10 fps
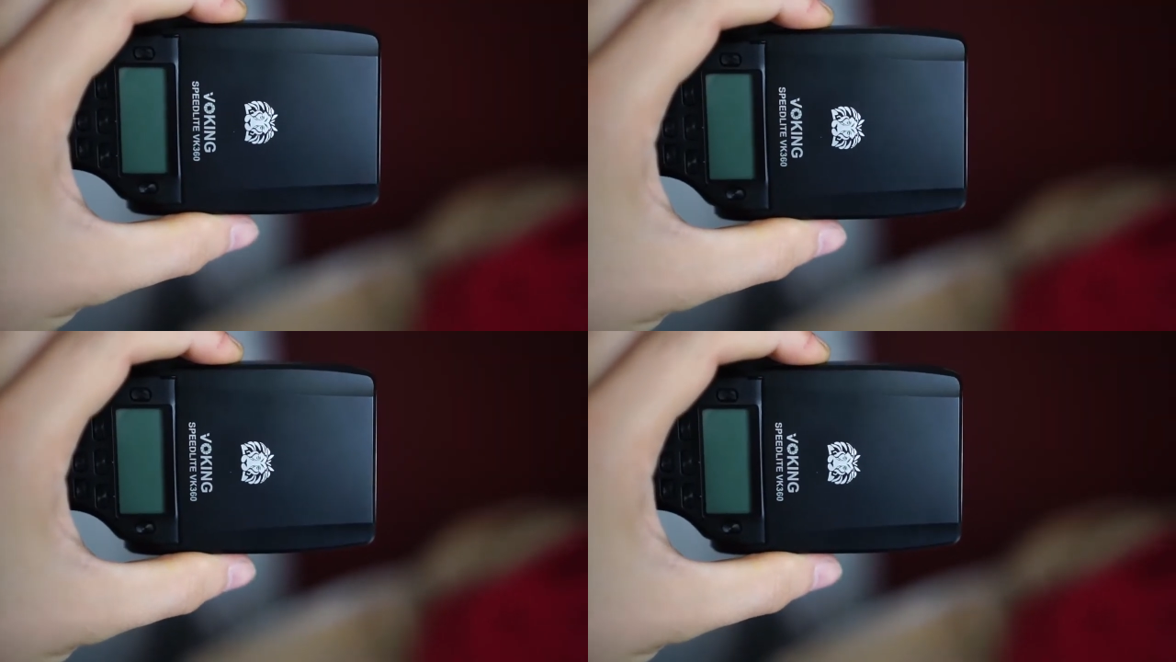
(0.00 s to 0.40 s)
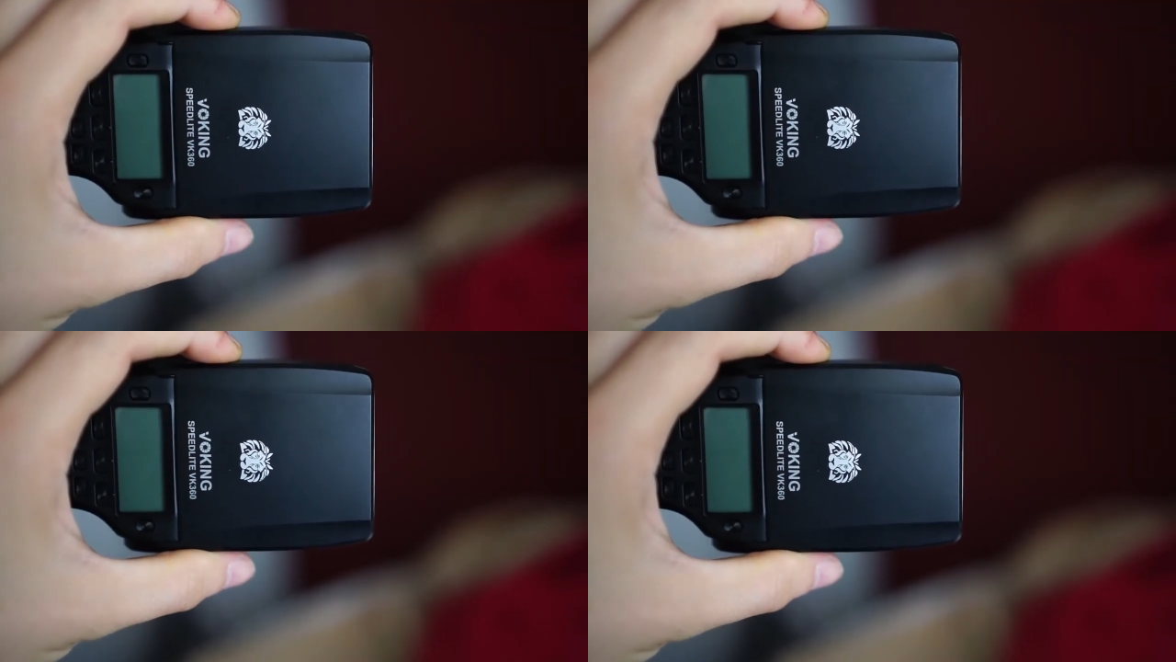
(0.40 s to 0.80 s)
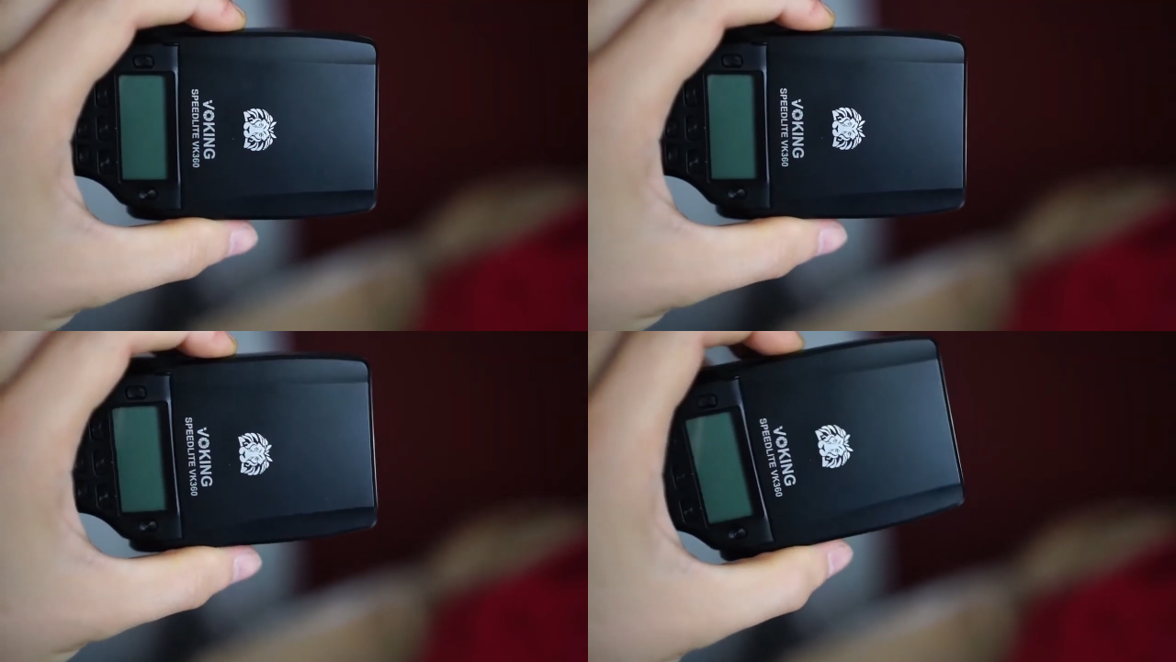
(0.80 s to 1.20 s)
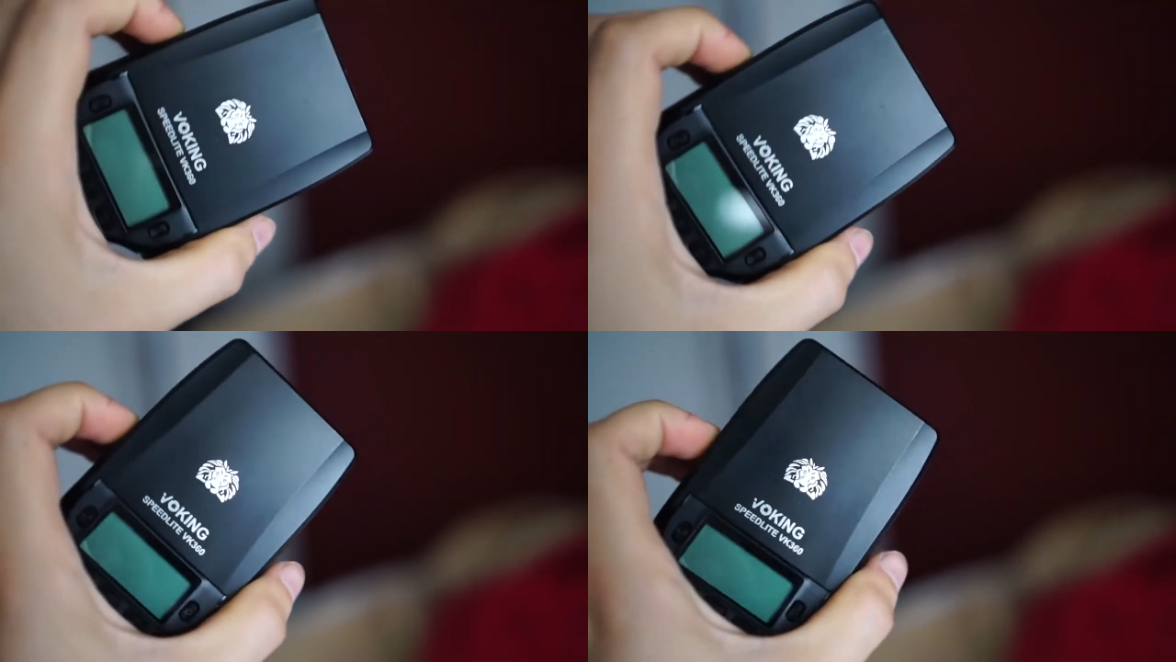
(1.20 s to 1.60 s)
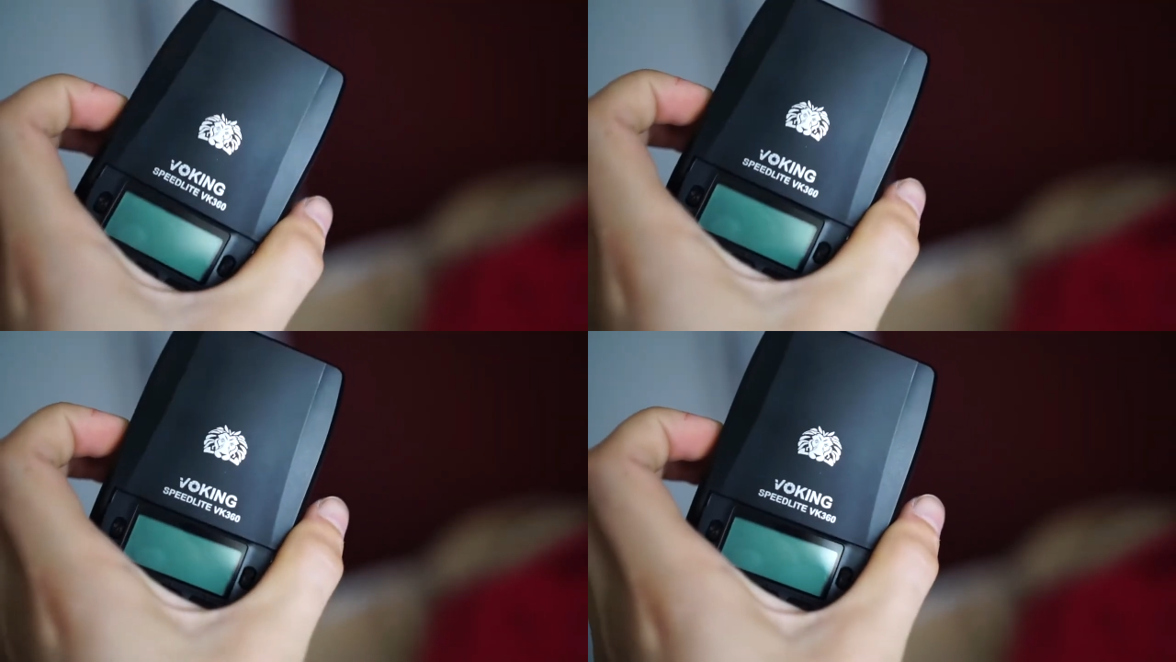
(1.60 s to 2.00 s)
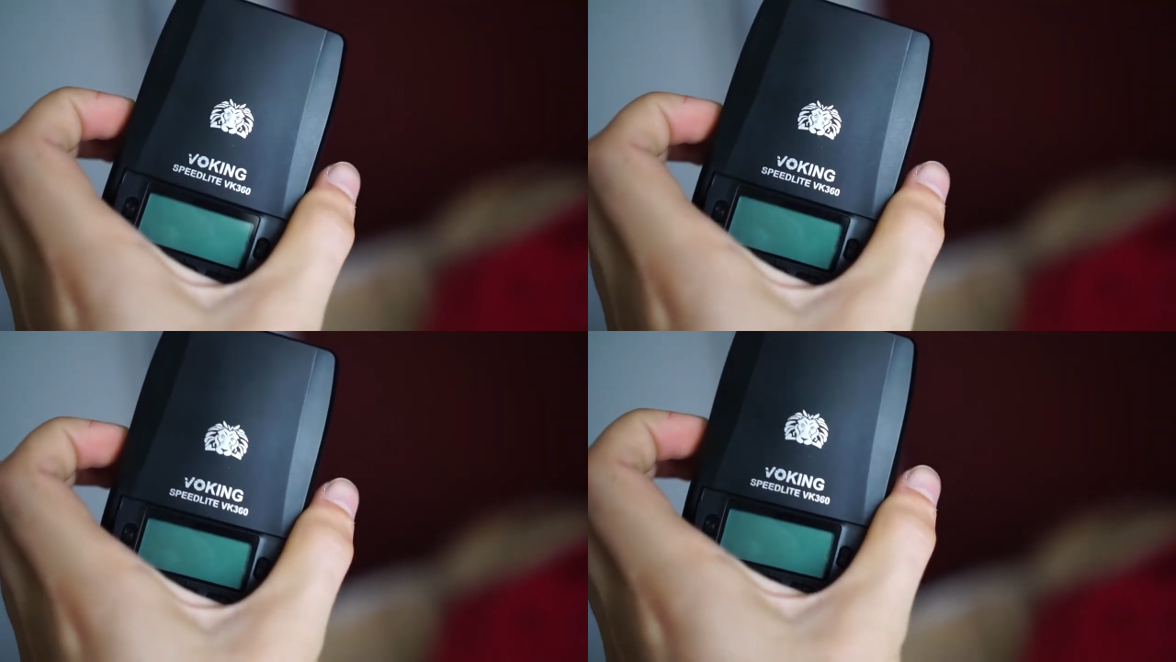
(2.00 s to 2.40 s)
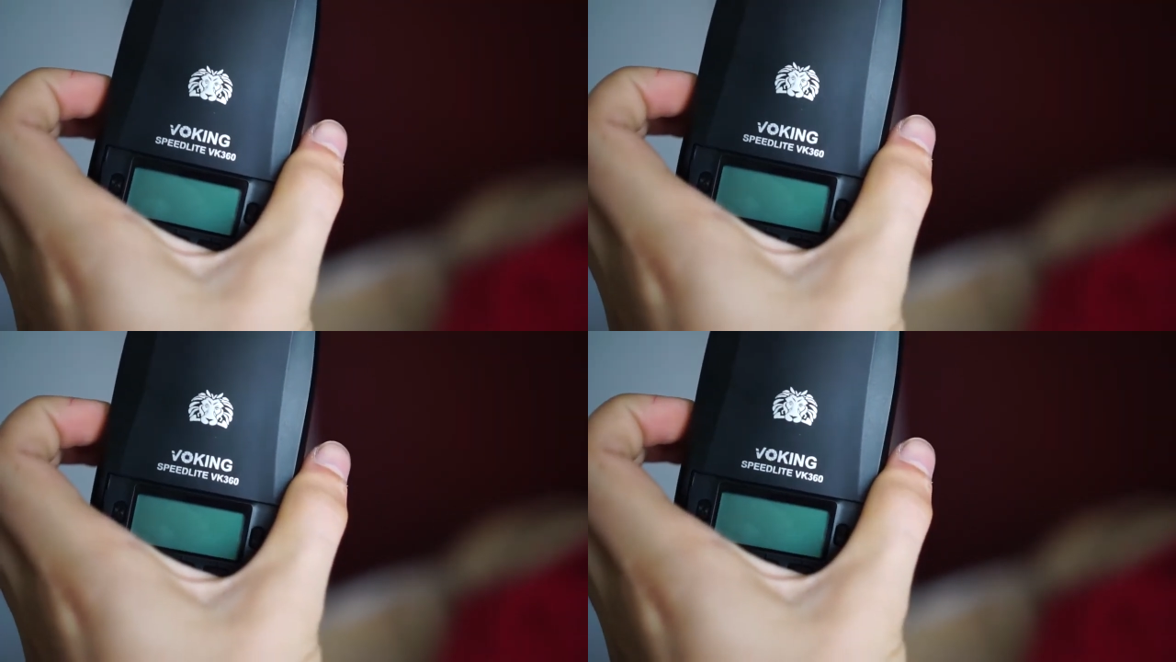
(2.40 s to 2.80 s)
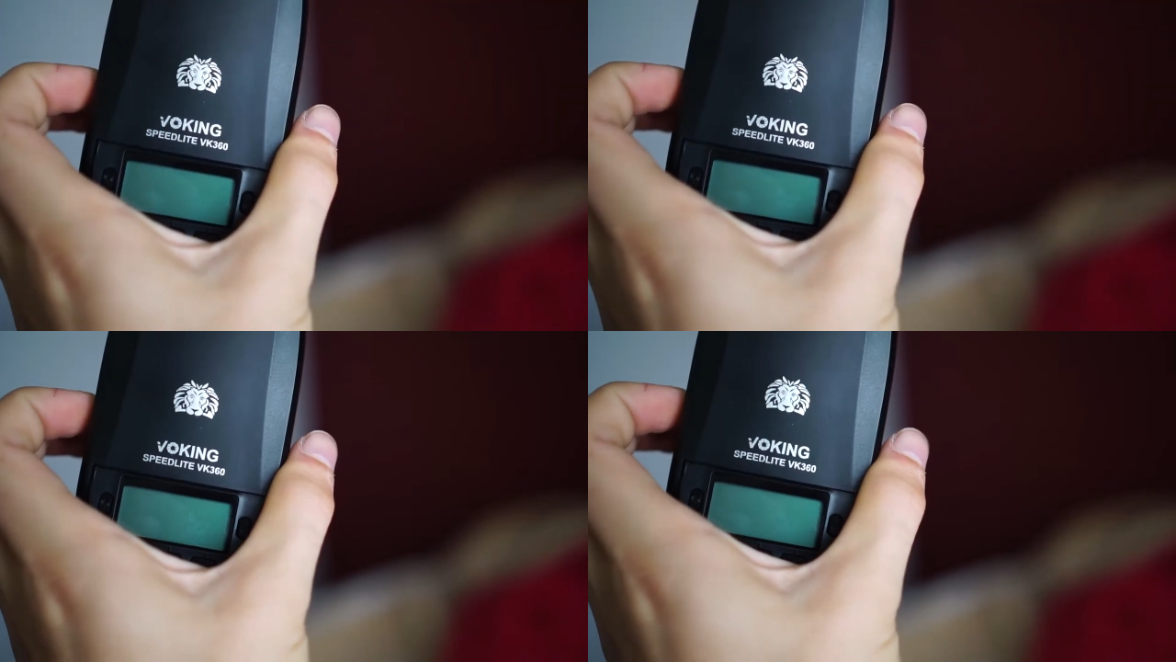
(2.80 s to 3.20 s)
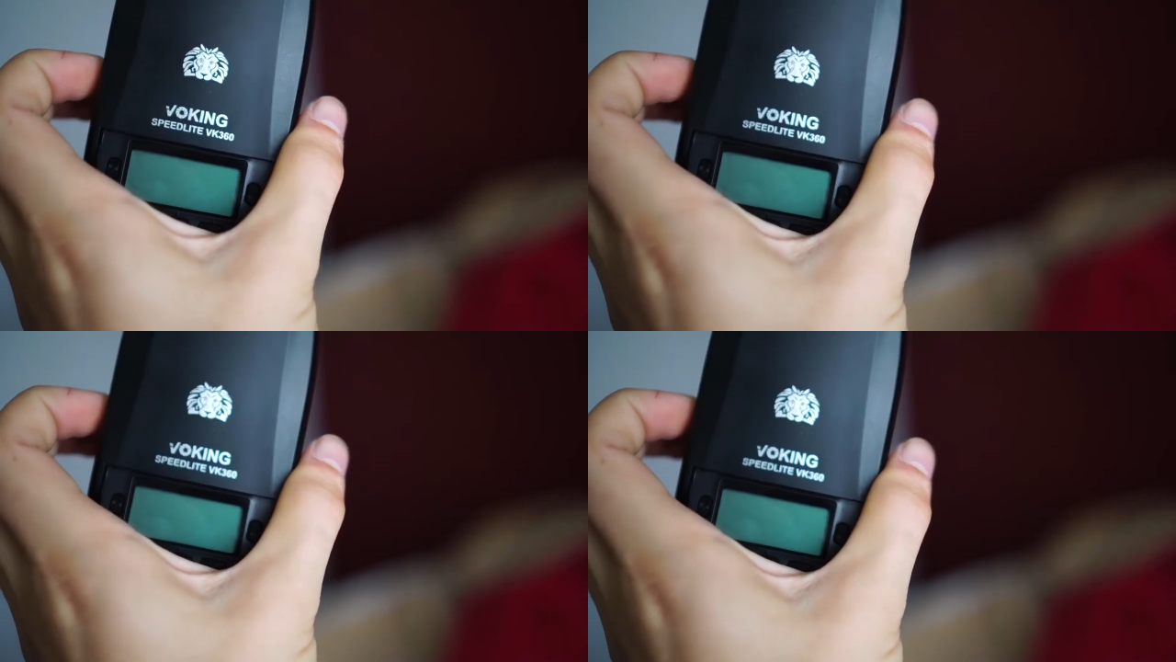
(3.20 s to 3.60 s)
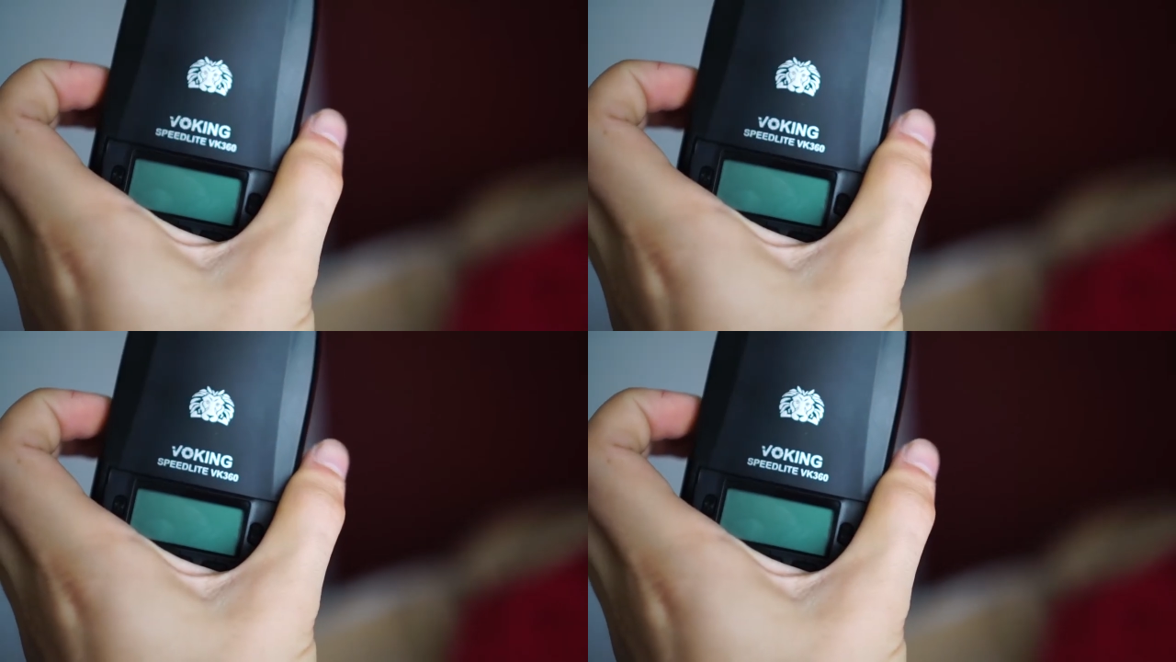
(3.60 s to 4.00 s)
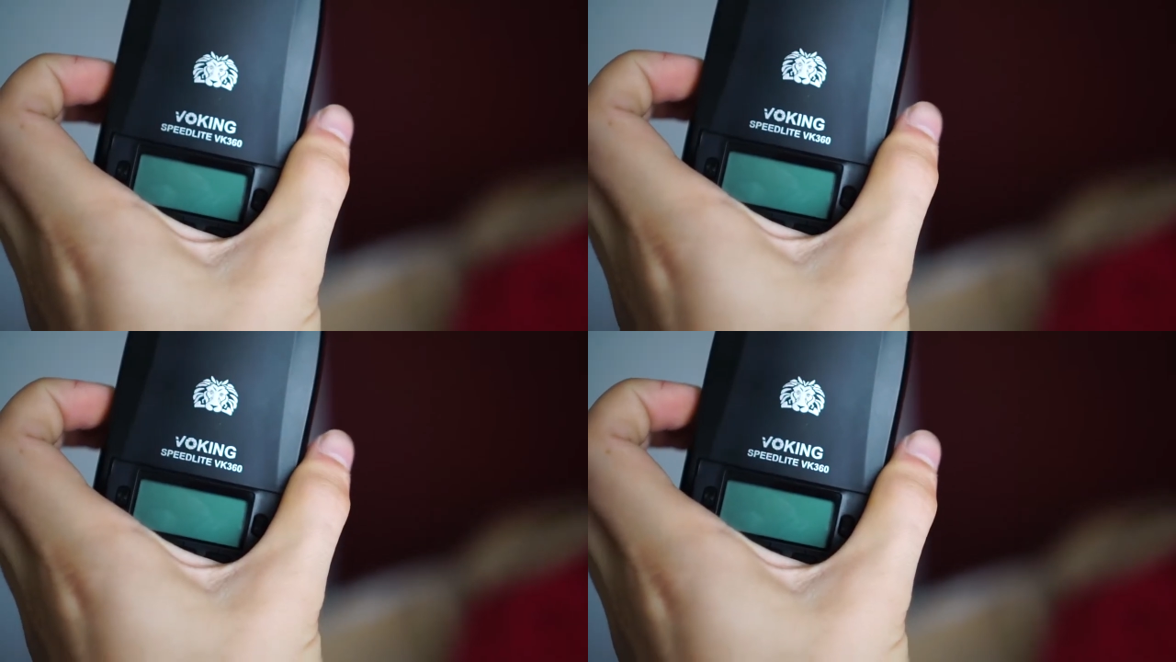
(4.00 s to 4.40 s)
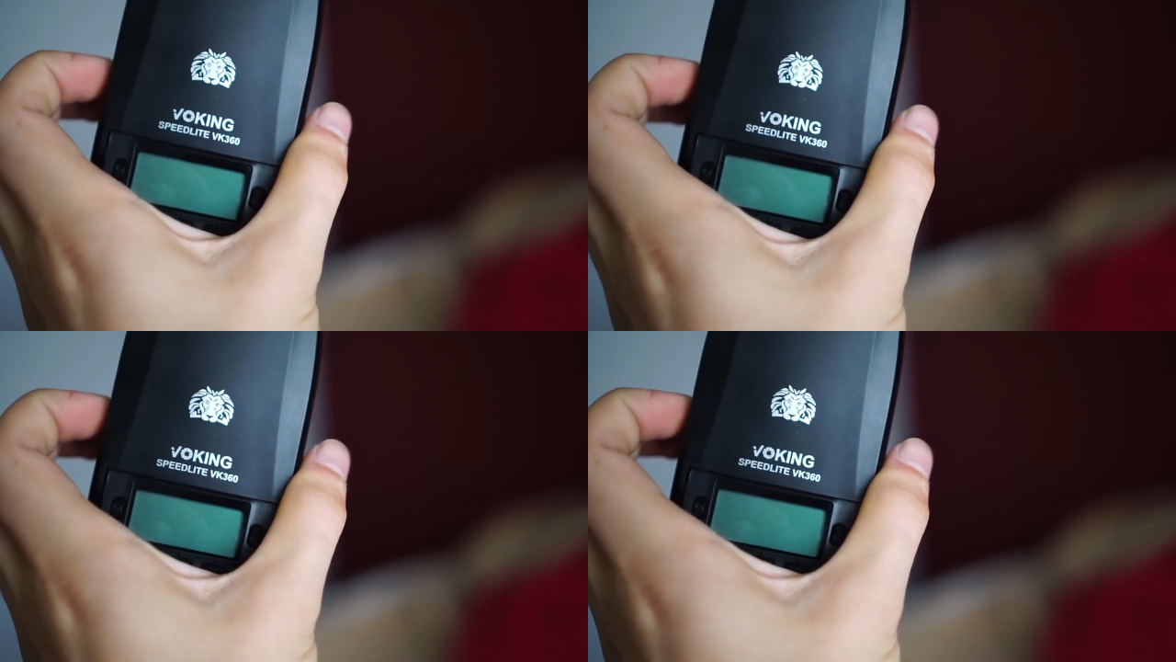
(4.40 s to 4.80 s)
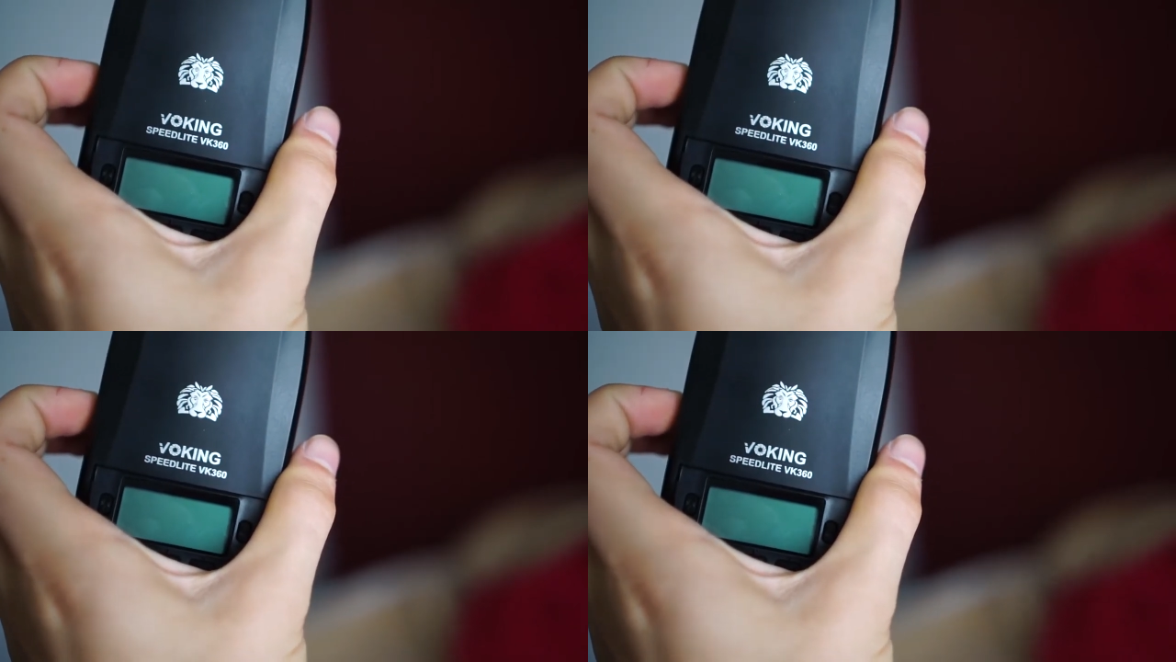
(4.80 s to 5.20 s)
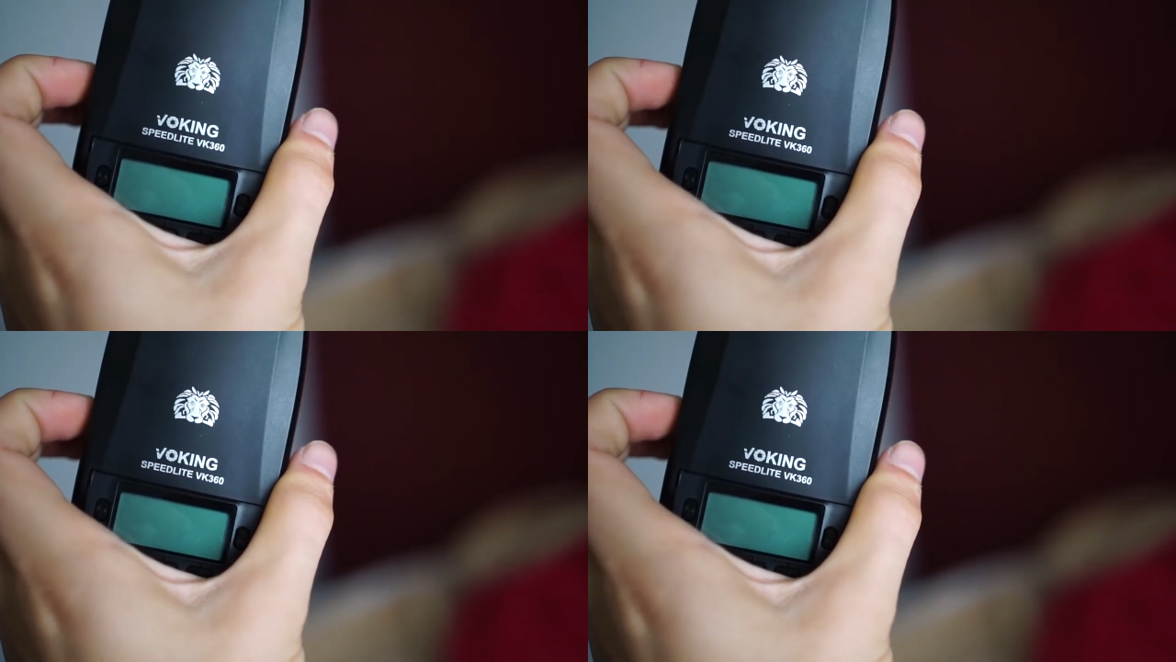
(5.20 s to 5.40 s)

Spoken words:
[unreadable: no face in view]